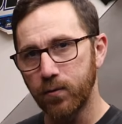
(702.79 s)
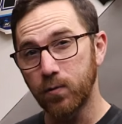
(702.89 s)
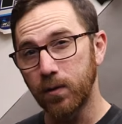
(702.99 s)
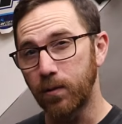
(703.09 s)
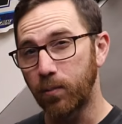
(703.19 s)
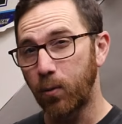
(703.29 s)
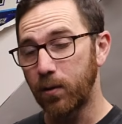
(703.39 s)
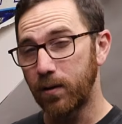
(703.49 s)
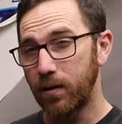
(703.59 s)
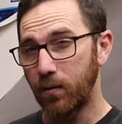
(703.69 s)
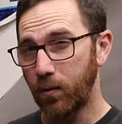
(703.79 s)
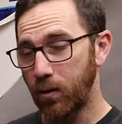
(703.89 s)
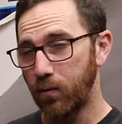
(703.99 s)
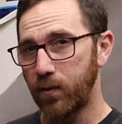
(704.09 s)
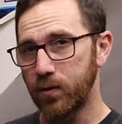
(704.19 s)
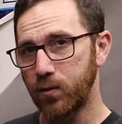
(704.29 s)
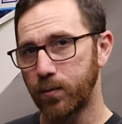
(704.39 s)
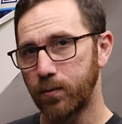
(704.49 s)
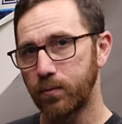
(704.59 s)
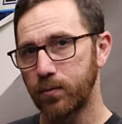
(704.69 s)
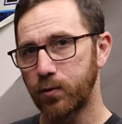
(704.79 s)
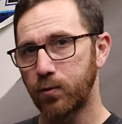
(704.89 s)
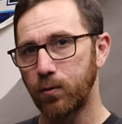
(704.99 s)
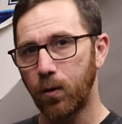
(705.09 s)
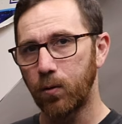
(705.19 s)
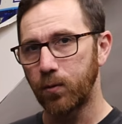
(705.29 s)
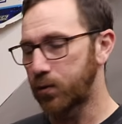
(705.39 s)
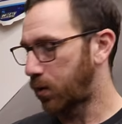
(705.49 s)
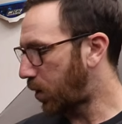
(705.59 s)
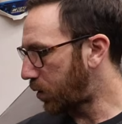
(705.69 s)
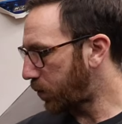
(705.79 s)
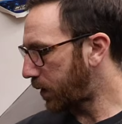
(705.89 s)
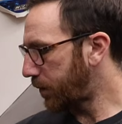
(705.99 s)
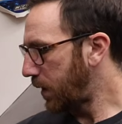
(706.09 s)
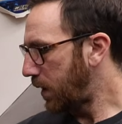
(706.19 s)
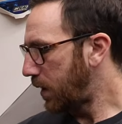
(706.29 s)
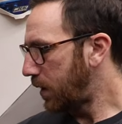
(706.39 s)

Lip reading: It was really important that there were no visible screw holes or hardware.